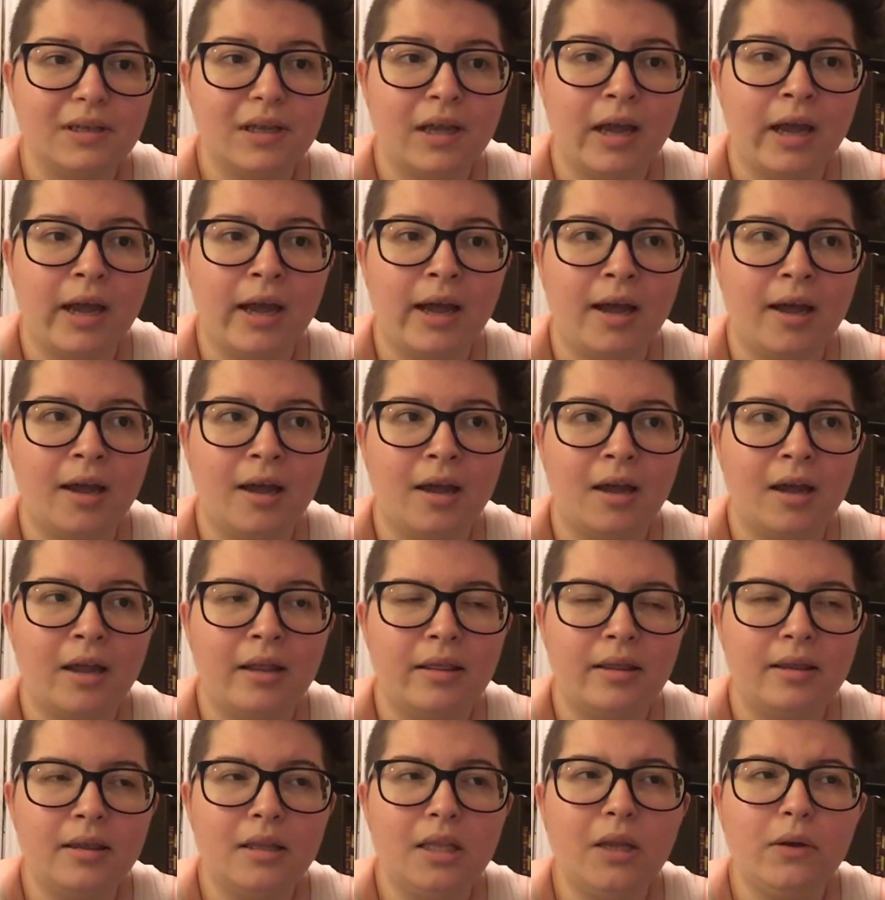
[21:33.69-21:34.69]
I
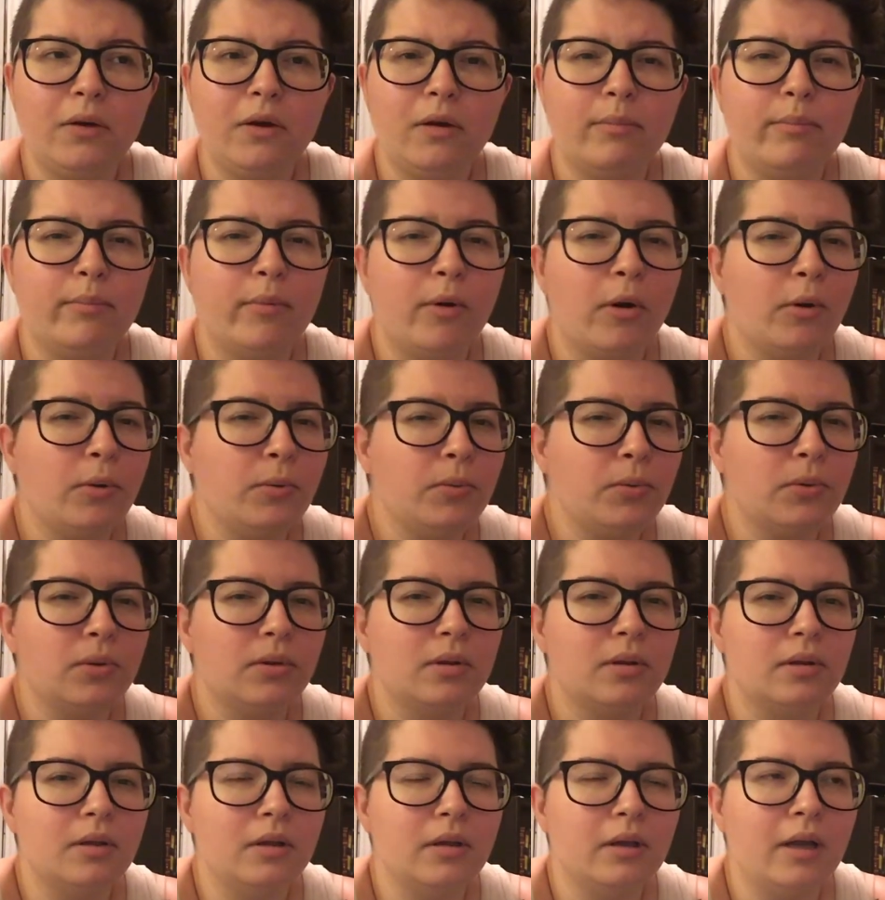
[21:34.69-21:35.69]
think they were
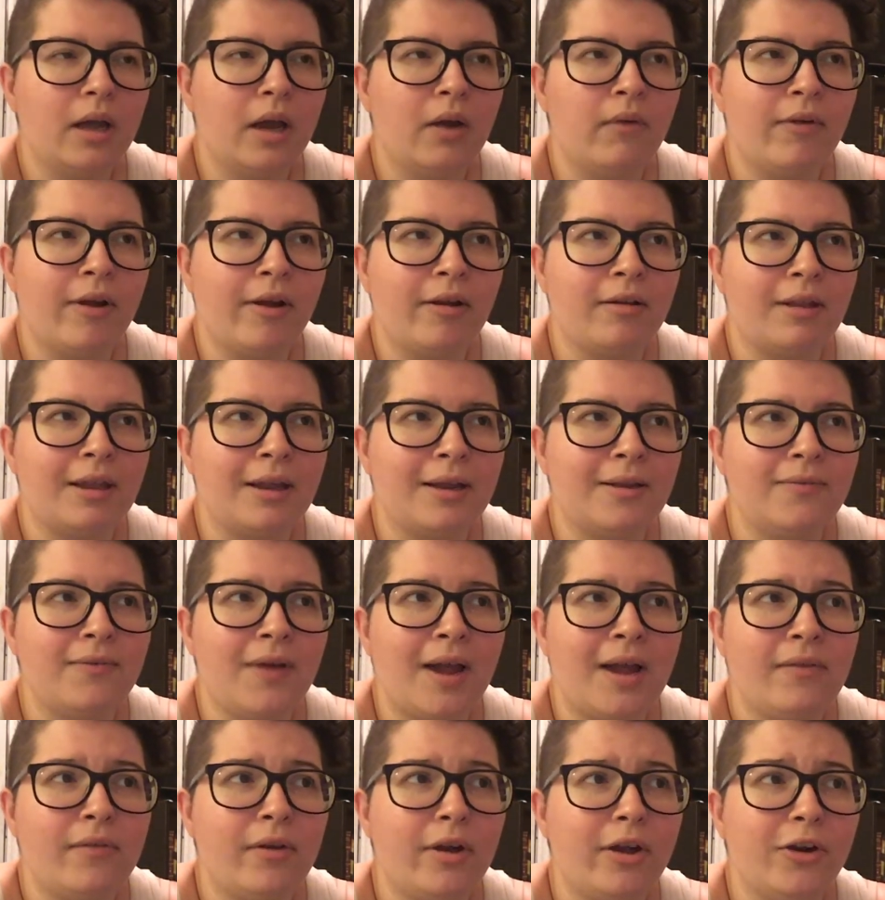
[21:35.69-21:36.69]
both around like
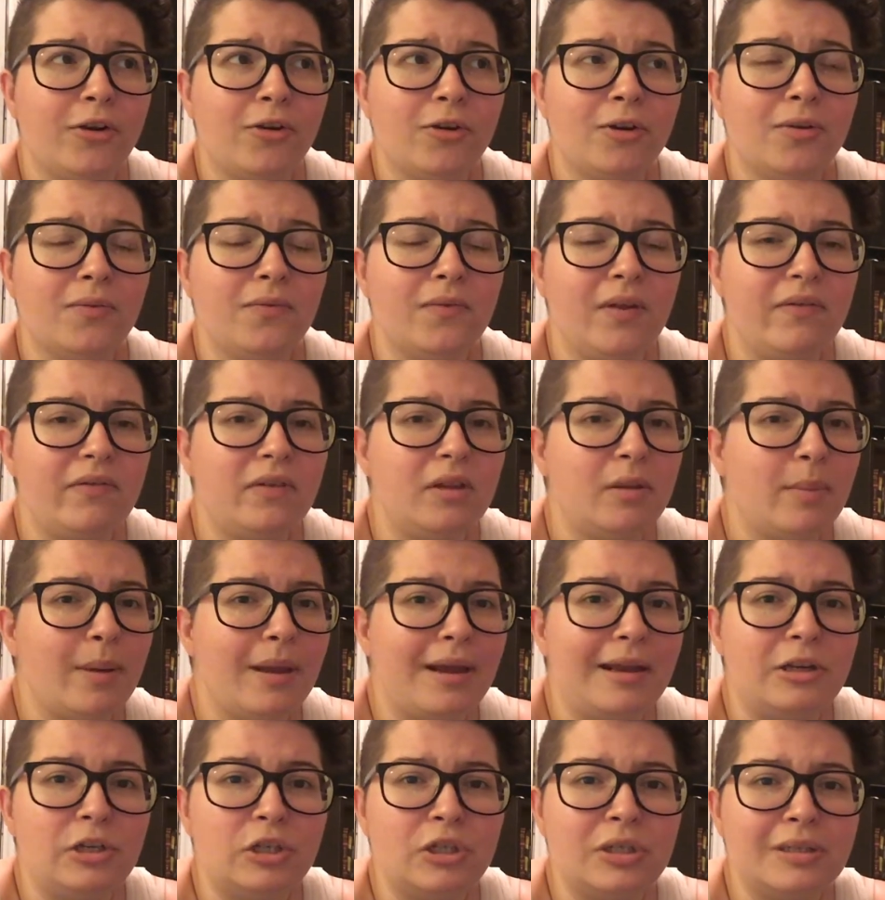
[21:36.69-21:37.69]
550
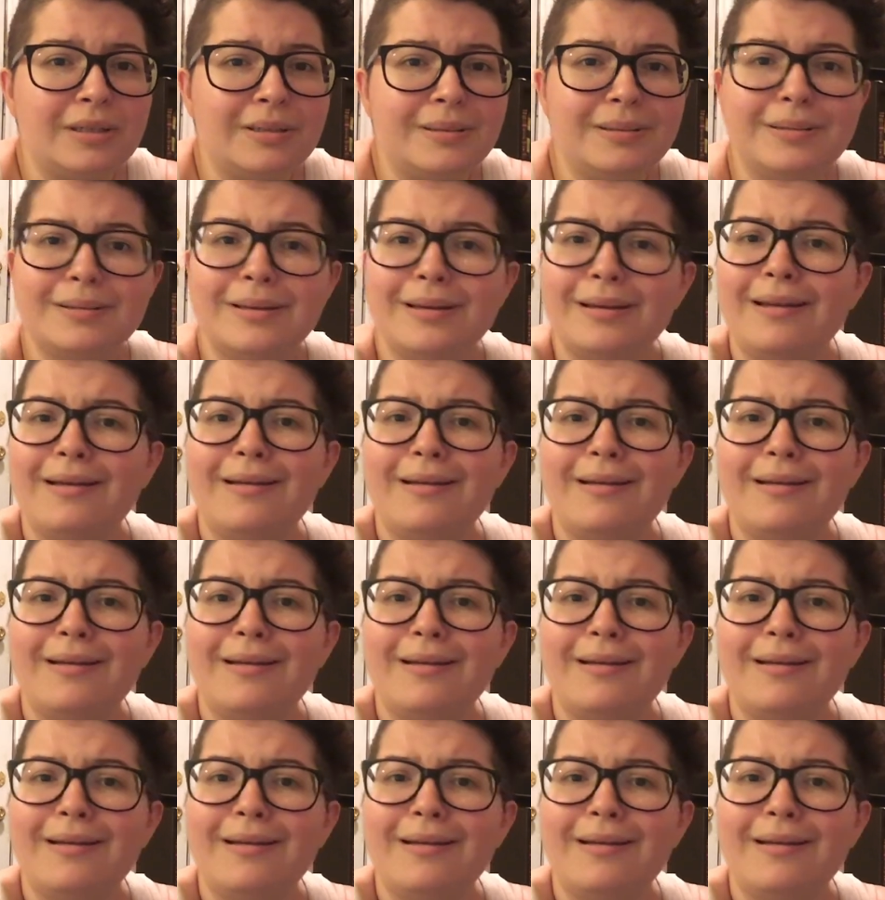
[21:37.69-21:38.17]
pages